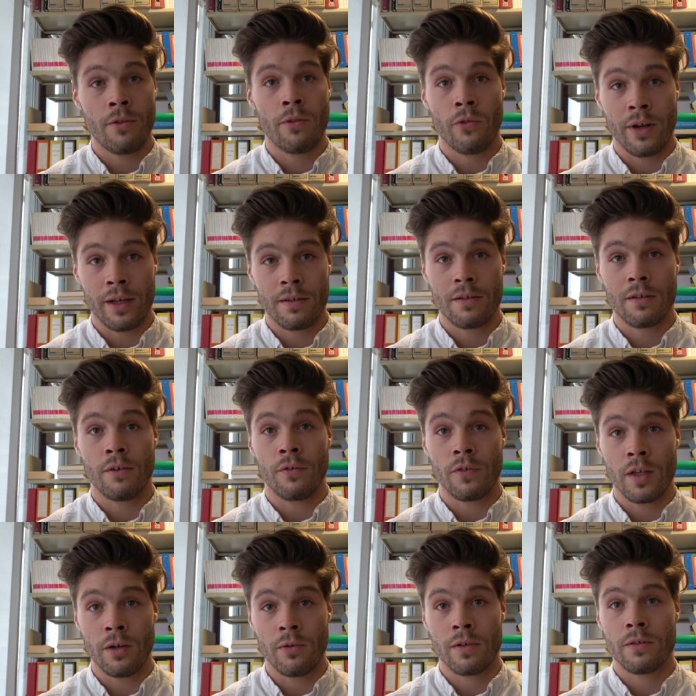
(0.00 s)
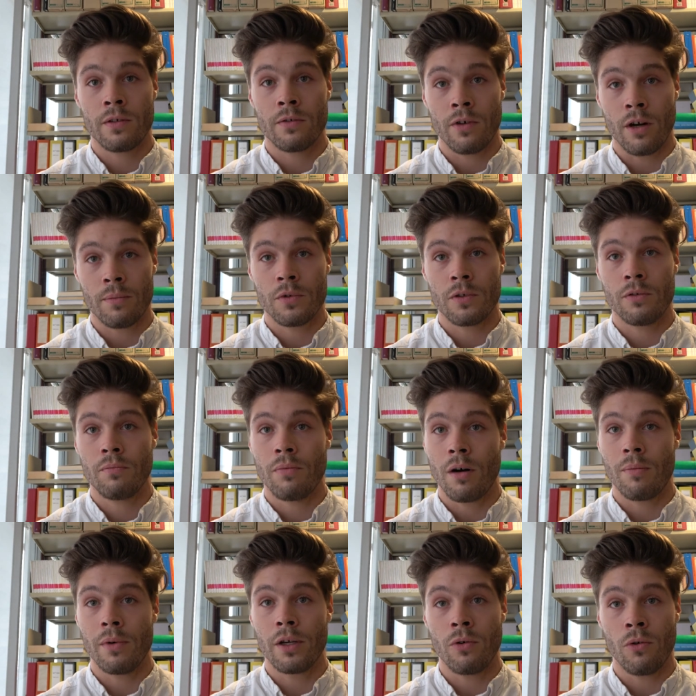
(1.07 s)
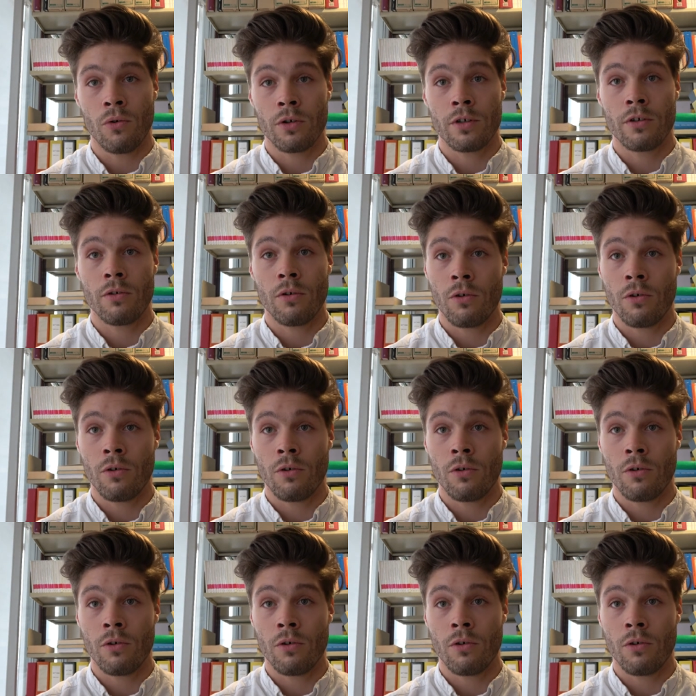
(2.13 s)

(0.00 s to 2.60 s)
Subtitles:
threats of serious disruption to public order